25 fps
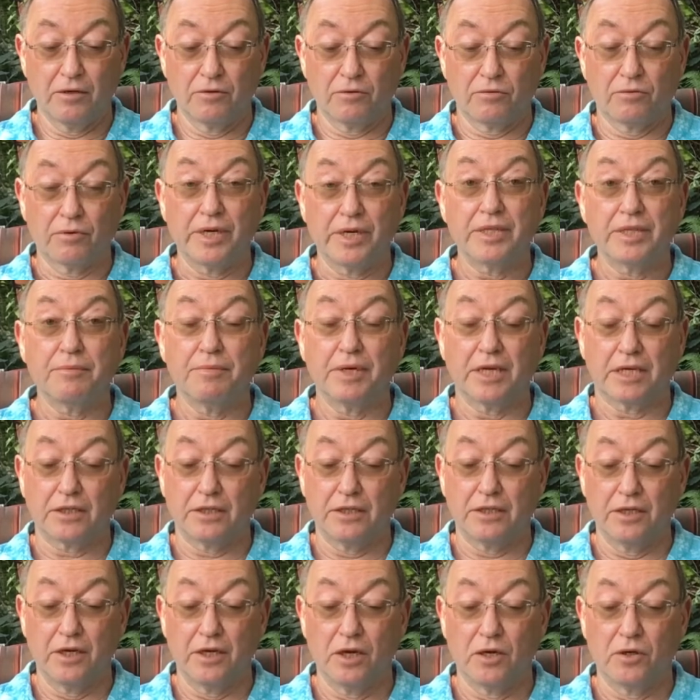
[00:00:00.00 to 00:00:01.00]
Rhythmic
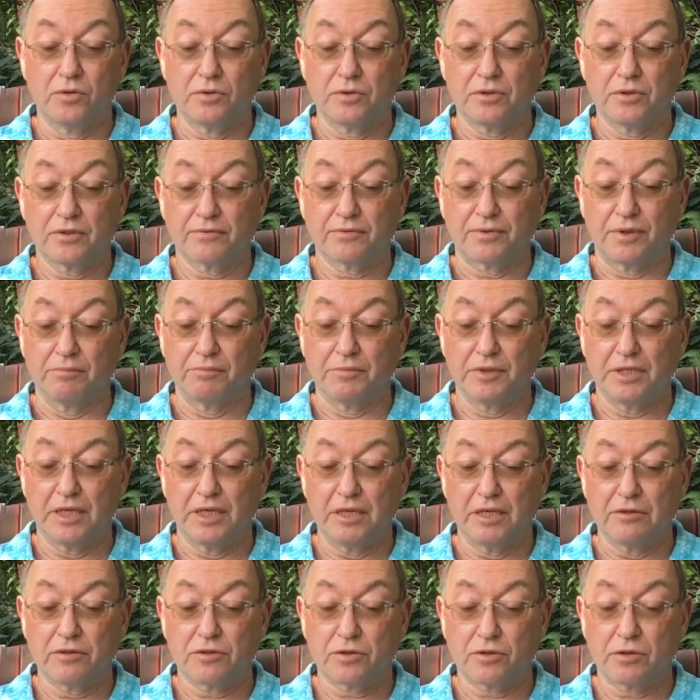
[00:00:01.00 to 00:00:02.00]
notes from
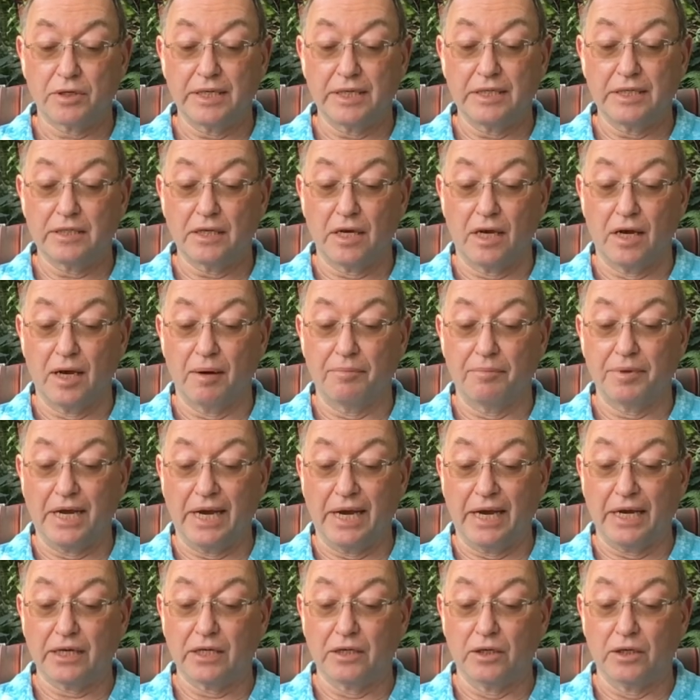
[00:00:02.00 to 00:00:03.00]
treetop
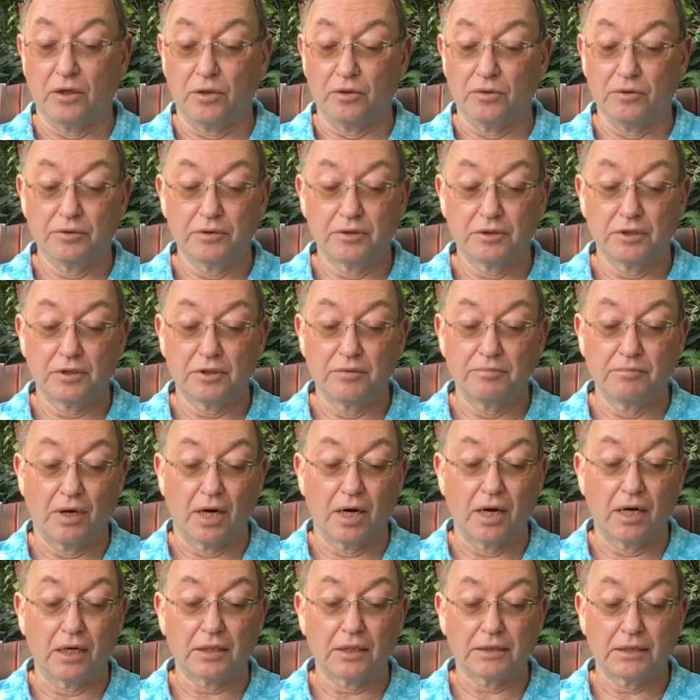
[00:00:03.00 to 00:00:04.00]
echo to
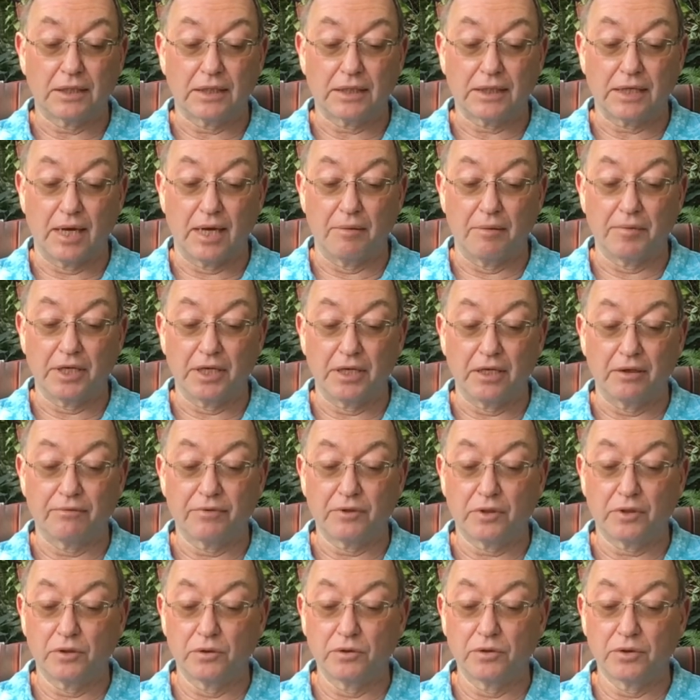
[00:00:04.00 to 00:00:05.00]
mark the coming of
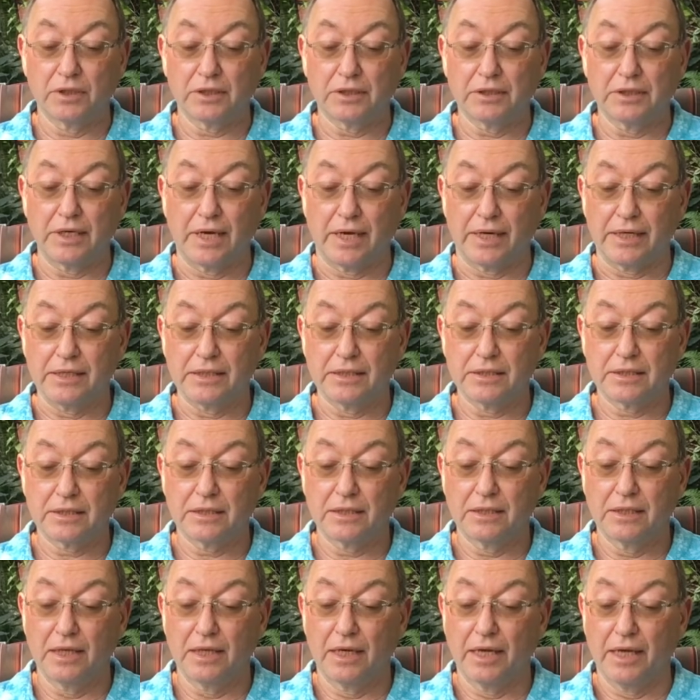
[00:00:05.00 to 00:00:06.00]
cooler nights
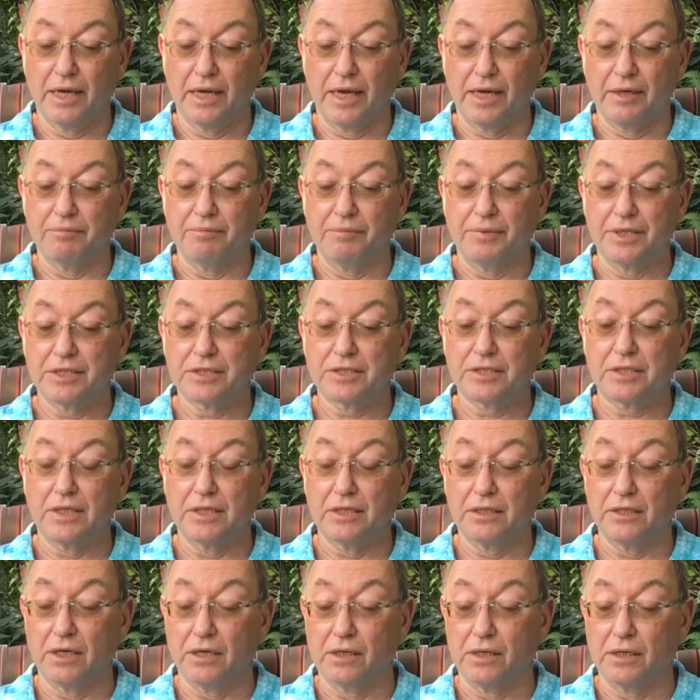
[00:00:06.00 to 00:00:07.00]
and misty
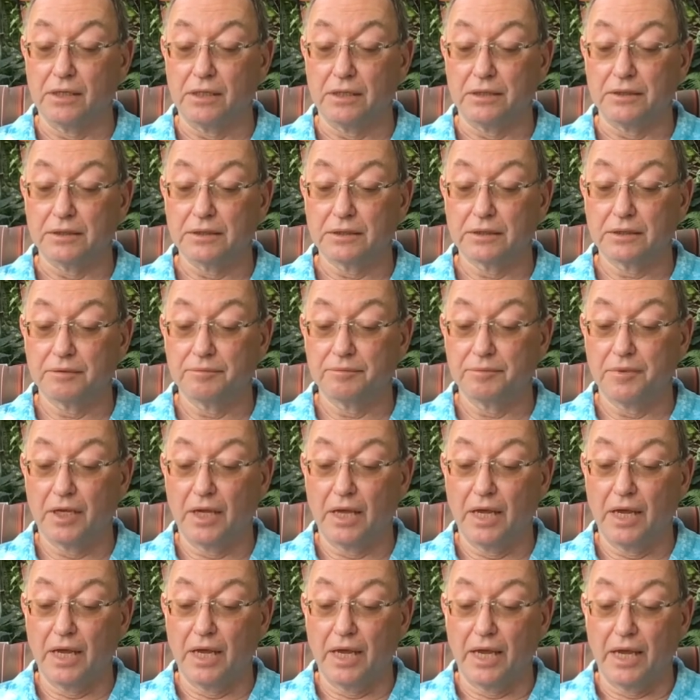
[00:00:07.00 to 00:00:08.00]
dawns.
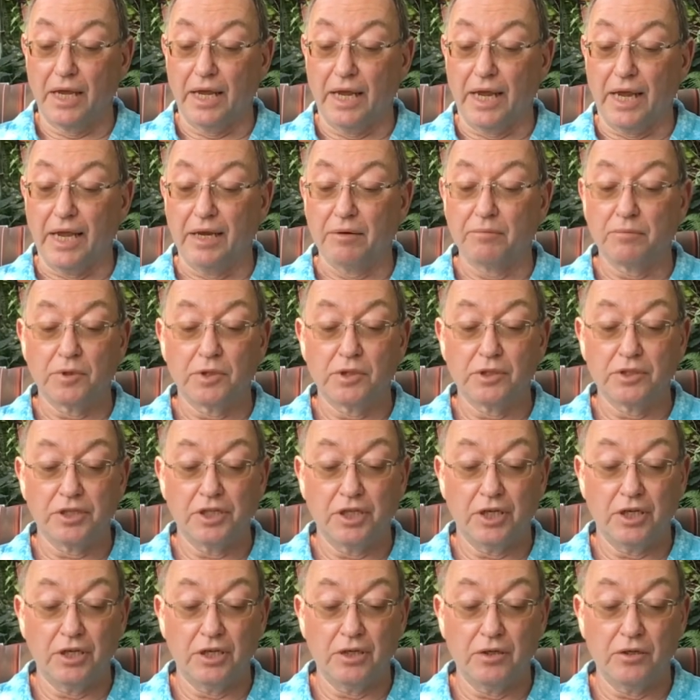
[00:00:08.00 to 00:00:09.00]
Emerald
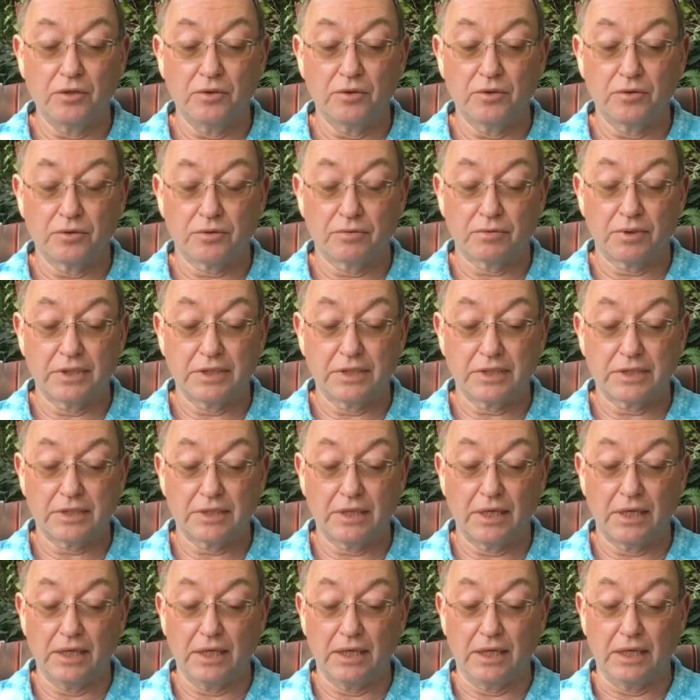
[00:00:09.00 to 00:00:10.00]
hues
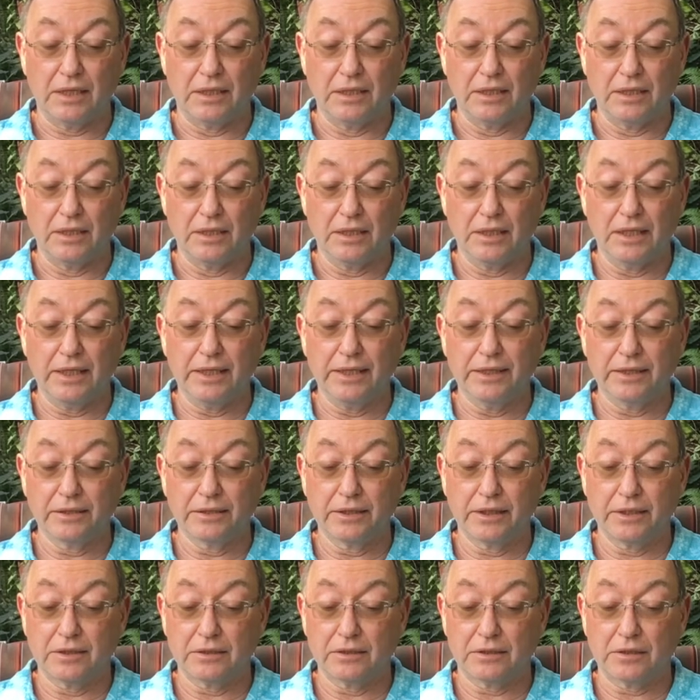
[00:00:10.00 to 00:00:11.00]
recede,
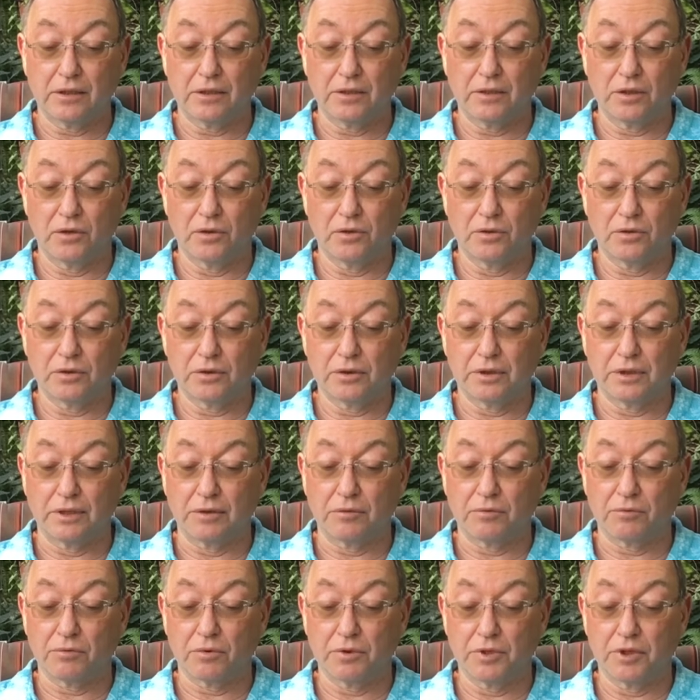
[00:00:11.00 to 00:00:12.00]
yielding to gold
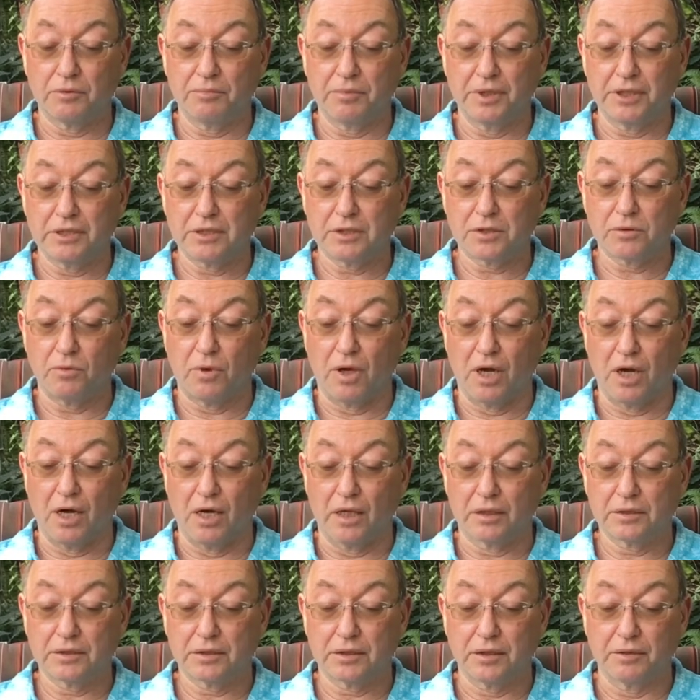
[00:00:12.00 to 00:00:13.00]
and ruby
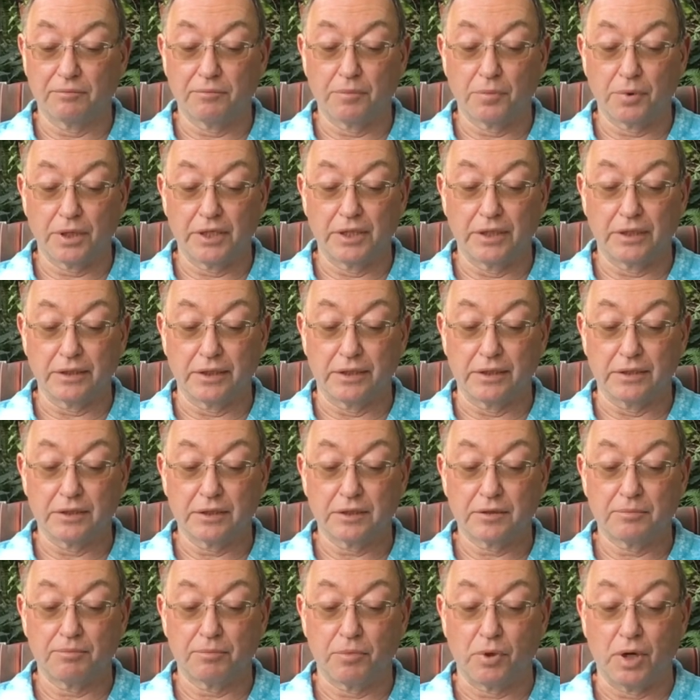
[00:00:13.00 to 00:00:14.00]
swaths of
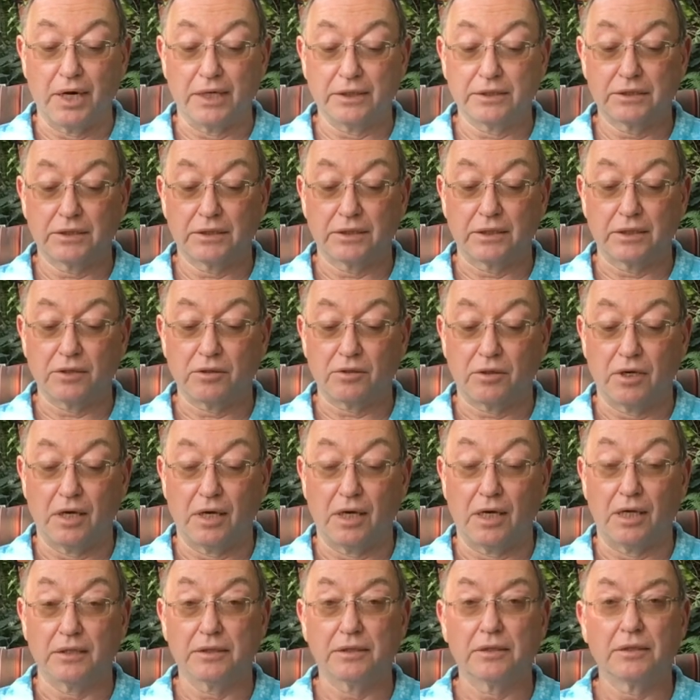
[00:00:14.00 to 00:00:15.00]
brilliance brushed
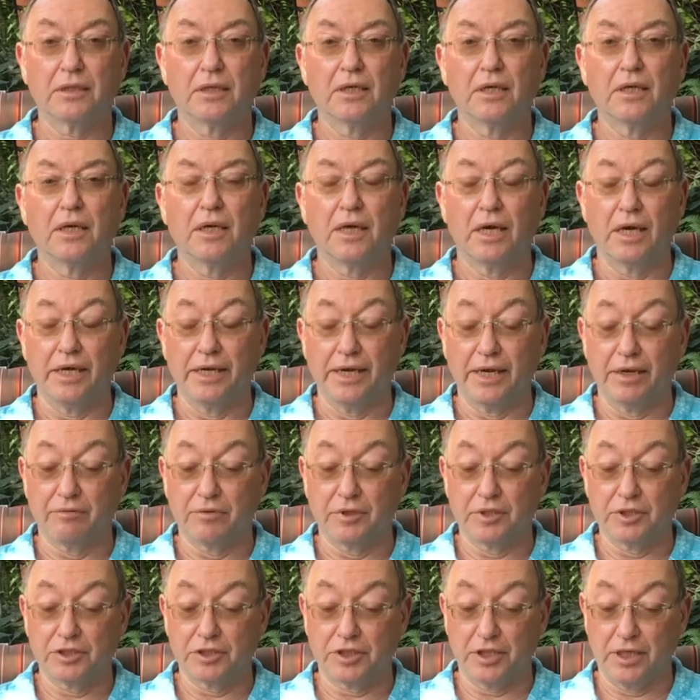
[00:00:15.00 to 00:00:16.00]
across an
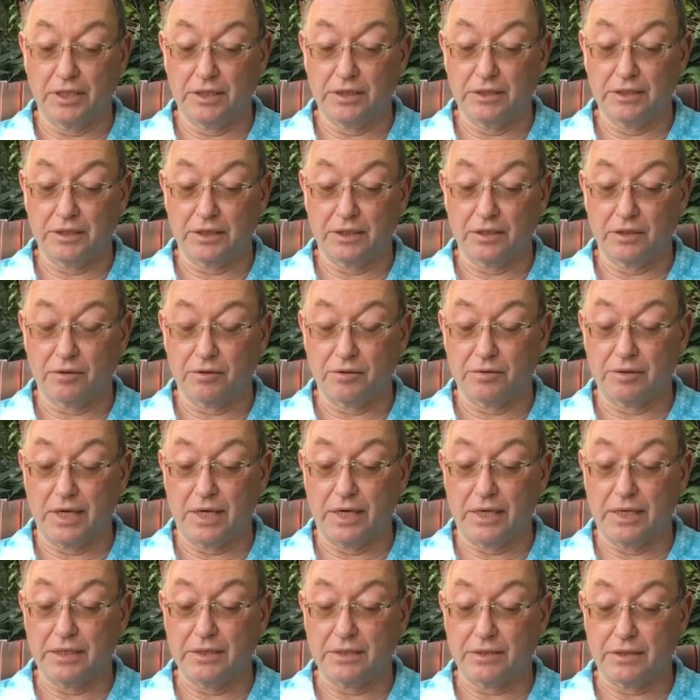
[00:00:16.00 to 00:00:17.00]
ever-changing
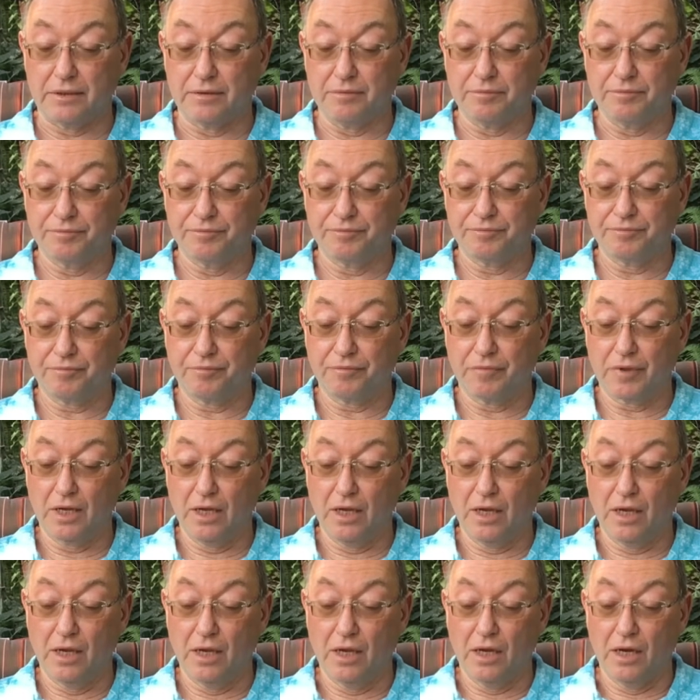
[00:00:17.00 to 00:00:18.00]
horizon.
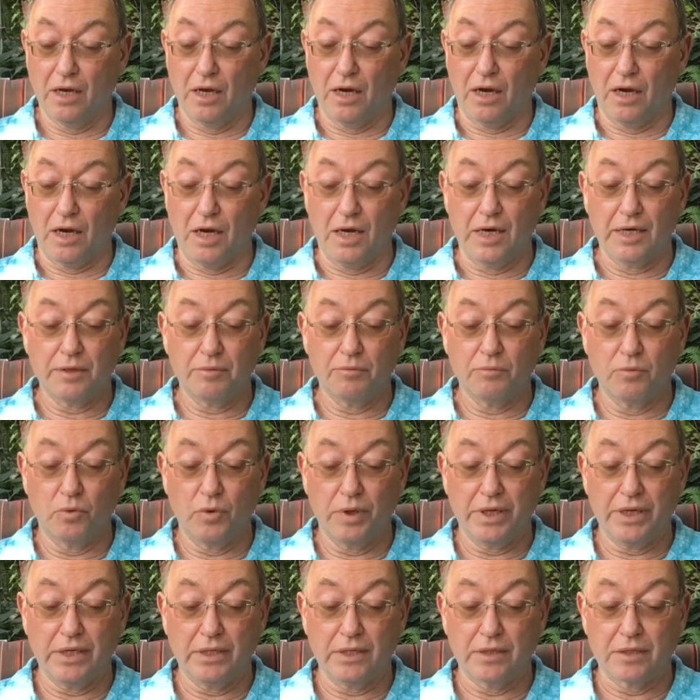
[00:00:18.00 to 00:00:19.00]
Autumn
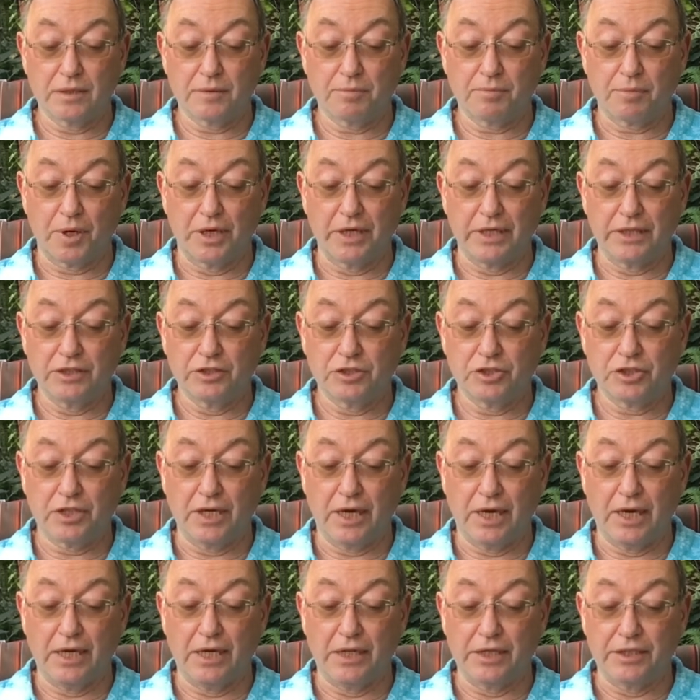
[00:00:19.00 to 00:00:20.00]
winds bring
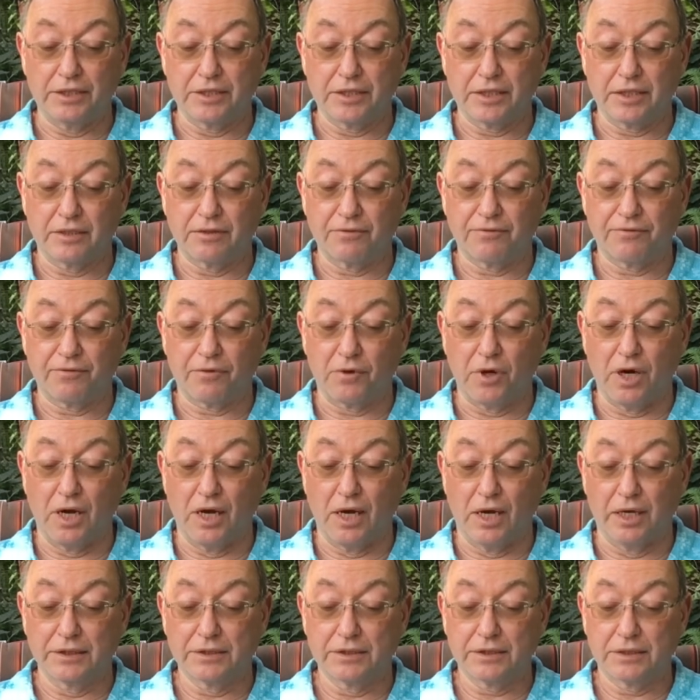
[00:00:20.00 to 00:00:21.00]
change as
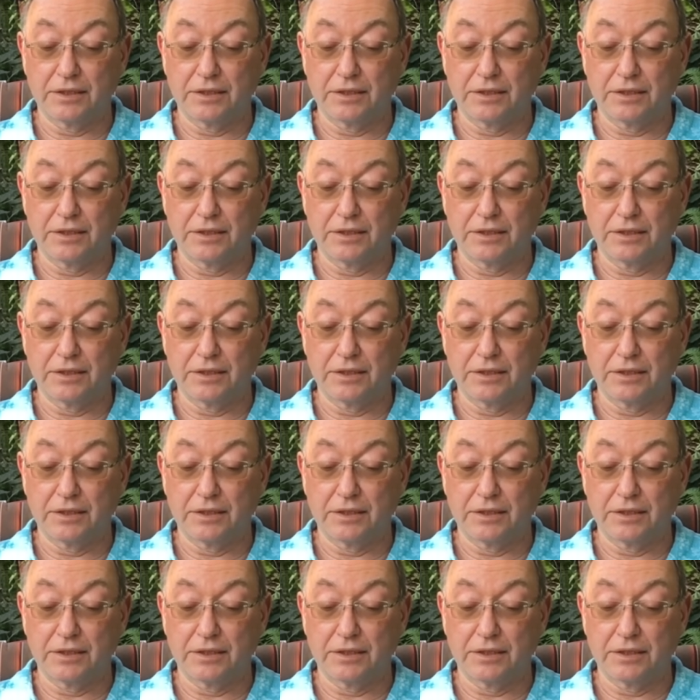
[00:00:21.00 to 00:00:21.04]
frost